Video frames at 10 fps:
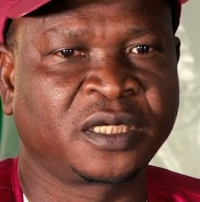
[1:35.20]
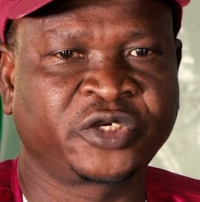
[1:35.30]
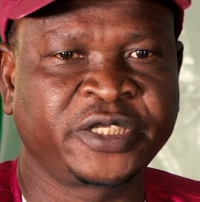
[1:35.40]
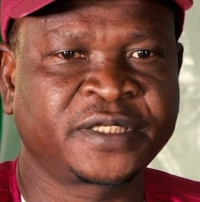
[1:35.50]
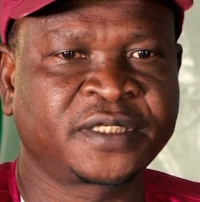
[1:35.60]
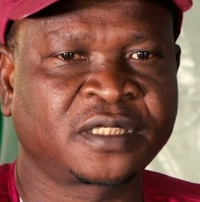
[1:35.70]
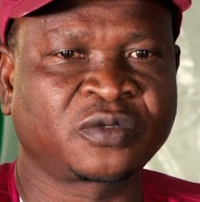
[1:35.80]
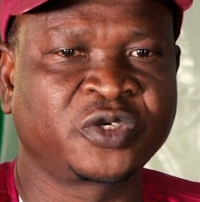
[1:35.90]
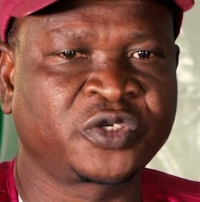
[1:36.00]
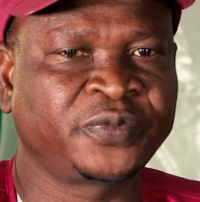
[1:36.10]
Trees
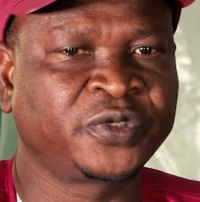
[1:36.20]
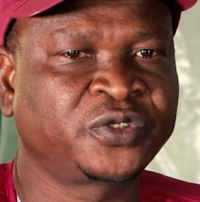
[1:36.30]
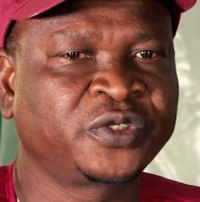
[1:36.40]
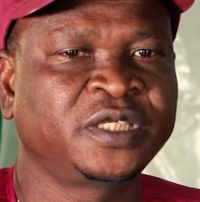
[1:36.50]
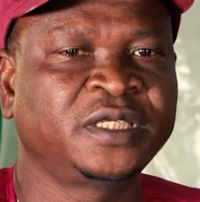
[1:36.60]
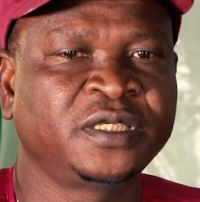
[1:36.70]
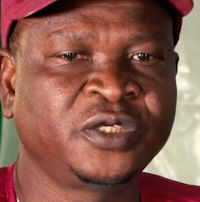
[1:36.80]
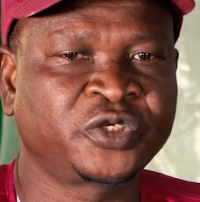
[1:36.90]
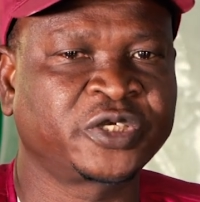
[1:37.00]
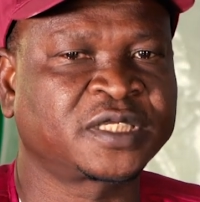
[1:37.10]
contribute to the
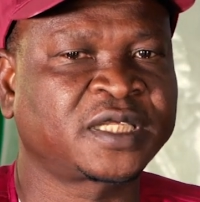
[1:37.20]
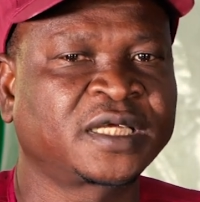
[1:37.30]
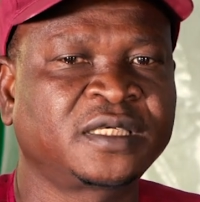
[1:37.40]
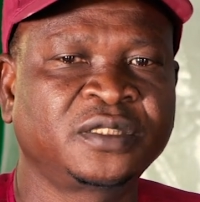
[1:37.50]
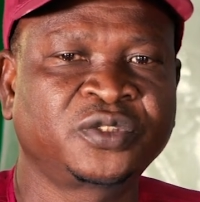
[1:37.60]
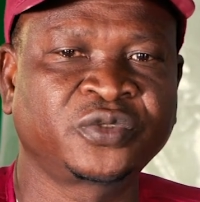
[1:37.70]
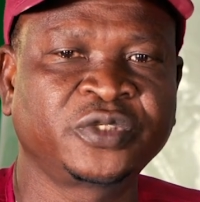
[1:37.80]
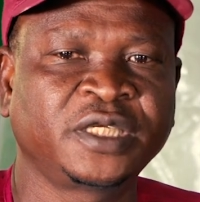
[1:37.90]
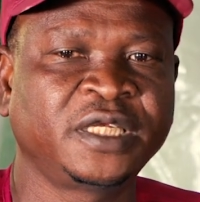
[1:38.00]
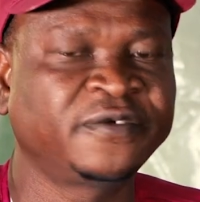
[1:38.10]
nutrient cycle through
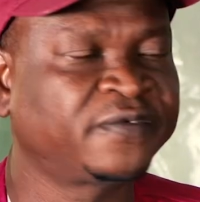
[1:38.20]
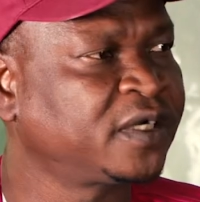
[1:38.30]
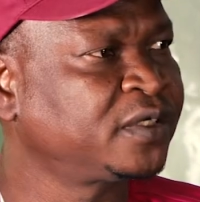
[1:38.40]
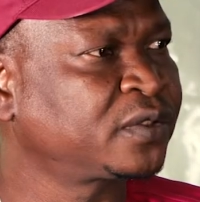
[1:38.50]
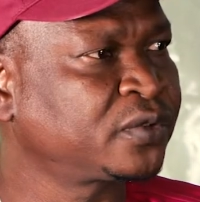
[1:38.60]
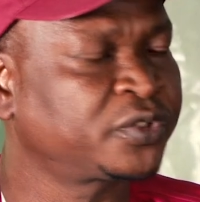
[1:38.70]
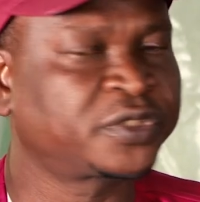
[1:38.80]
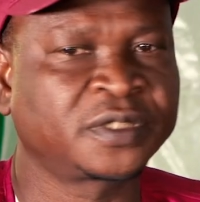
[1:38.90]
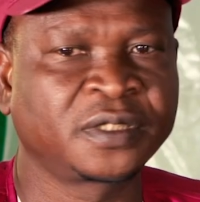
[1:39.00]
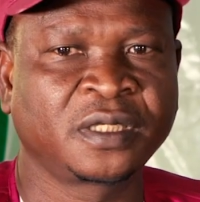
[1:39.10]
the leaf and the
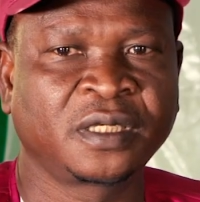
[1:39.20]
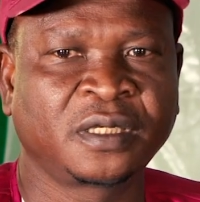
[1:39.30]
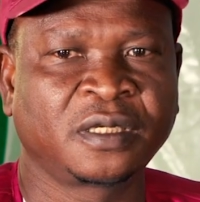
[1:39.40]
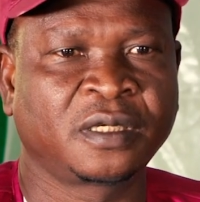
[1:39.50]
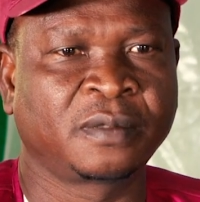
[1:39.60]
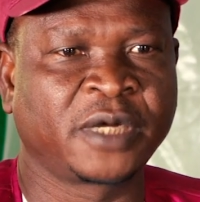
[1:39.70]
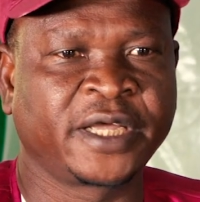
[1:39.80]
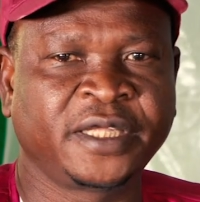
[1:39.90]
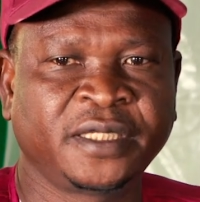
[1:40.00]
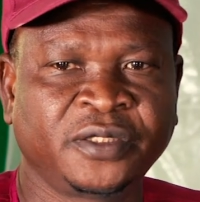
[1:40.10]
roots
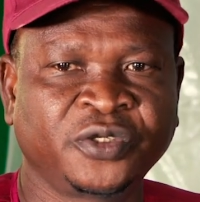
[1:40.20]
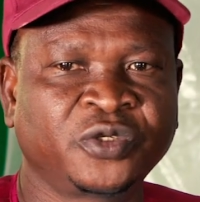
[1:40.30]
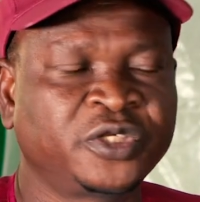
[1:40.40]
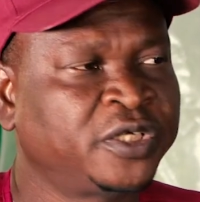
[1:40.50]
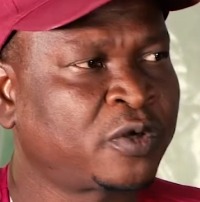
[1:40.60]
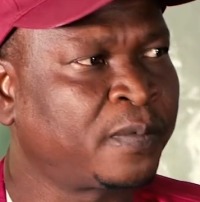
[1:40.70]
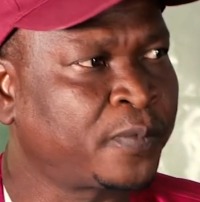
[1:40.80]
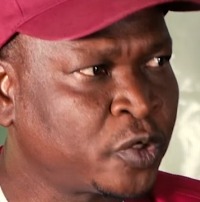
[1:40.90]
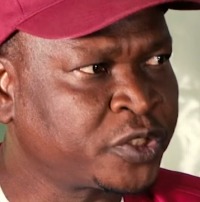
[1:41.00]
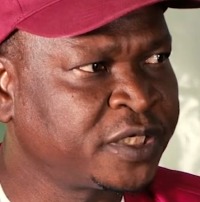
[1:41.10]
by,
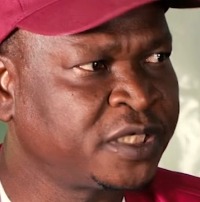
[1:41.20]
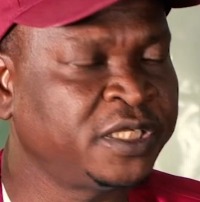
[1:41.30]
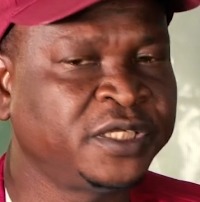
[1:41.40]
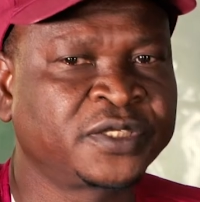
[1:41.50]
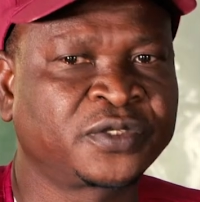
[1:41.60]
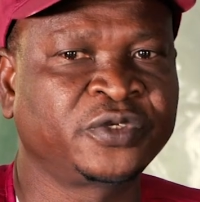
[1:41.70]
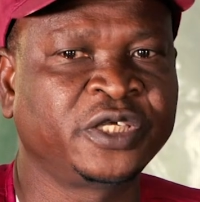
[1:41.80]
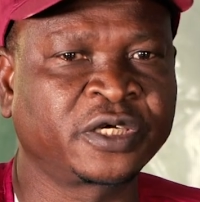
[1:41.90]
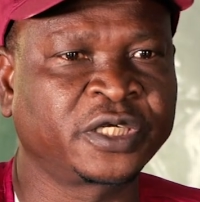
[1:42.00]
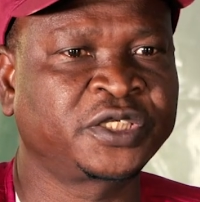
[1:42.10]
decomposing these to
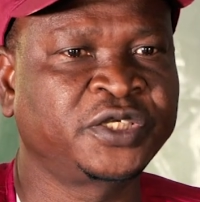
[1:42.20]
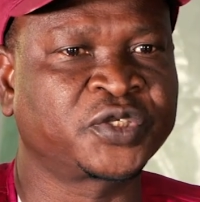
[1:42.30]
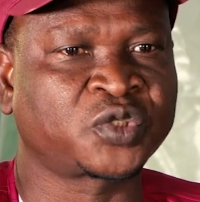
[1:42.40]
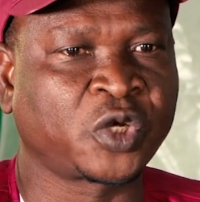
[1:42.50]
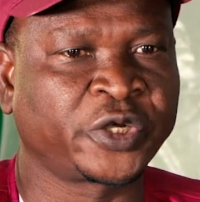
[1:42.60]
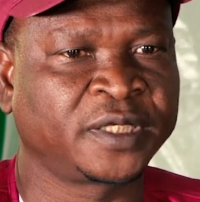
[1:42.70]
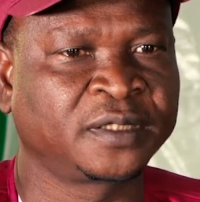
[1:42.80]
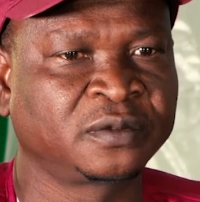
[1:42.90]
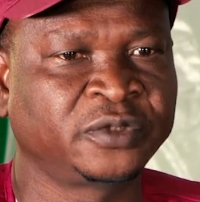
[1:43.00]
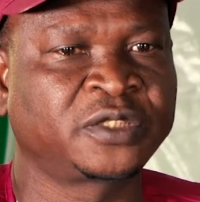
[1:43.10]
enrich the soil
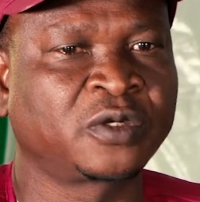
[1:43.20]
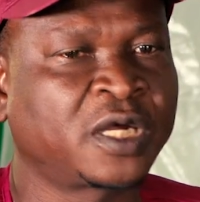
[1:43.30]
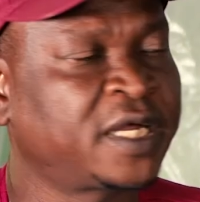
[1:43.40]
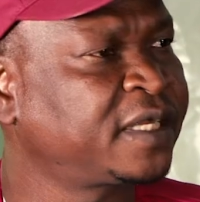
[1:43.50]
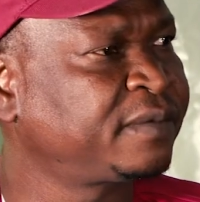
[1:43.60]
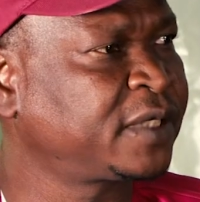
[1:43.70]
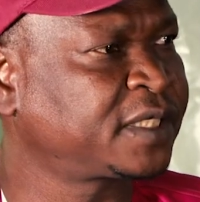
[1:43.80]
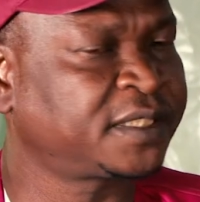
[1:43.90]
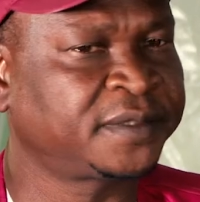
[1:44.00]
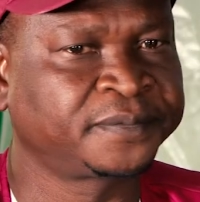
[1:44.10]
with organic
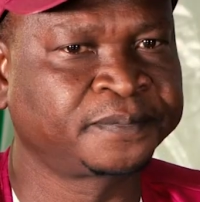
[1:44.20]
matter.